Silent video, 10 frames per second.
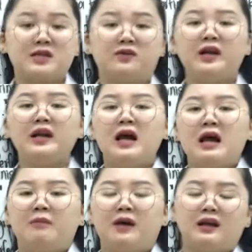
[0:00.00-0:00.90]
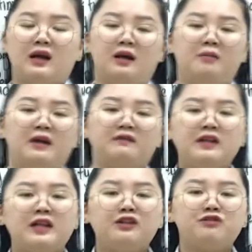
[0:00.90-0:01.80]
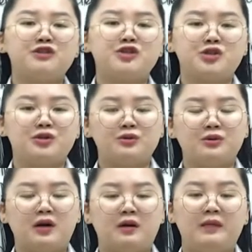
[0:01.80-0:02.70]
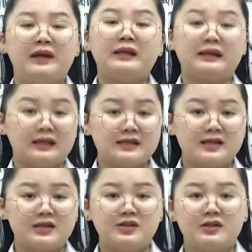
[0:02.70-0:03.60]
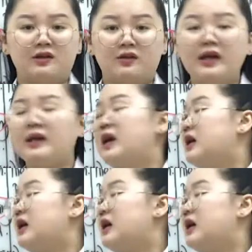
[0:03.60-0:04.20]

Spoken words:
All right, but I will introduce you in the next section. All right.